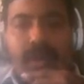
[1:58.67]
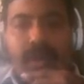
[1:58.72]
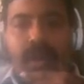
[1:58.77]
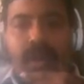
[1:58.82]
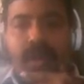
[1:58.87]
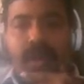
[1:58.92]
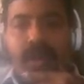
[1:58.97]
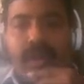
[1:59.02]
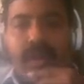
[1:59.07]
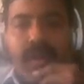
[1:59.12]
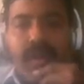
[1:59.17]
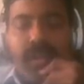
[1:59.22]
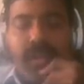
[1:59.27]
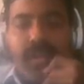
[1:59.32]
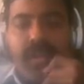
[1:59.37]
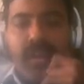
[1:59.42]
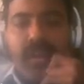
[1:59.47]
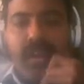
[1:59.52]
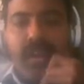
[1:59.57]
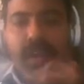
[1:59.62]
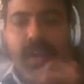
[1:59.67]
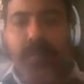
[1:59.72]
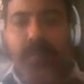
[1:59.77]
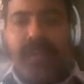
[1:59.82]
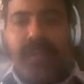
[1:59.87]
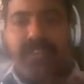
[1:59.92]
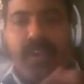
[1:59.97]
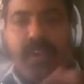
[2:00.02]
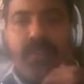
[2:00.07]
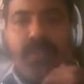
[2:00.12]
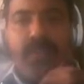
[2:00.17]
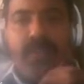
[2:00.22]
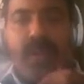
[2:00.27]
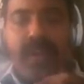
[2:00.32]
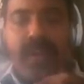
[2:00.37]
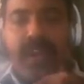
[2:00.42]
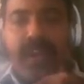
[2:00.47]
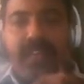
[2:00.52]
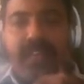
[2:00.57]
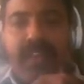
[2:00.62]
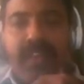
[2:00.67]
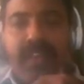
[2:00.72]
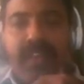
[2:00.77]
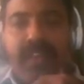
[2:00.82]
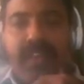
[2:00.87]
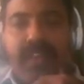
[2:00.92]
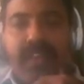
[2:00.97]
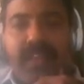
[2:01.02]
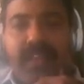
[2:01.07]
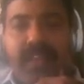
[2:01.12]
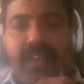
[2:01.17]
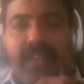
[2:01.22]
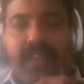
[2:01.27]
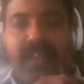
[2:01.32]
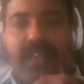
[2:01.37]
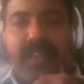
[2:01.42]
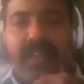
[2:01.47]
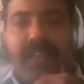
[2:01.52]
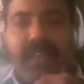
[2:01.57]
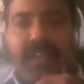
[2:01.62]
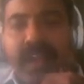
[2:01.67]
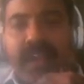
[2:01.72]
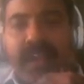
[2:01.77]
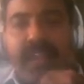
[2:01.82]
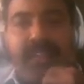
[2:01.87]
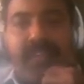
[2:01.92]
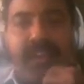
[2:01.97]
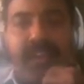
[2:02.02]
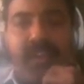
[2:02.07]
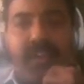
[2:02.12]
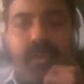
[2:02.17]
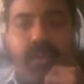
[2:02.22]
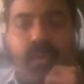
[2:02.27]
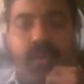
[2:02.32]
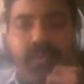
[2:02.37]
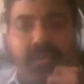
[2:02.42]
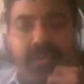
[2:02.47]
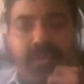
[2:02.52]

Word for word: a clear picture of what exactly, what do you need a cascade control first of all?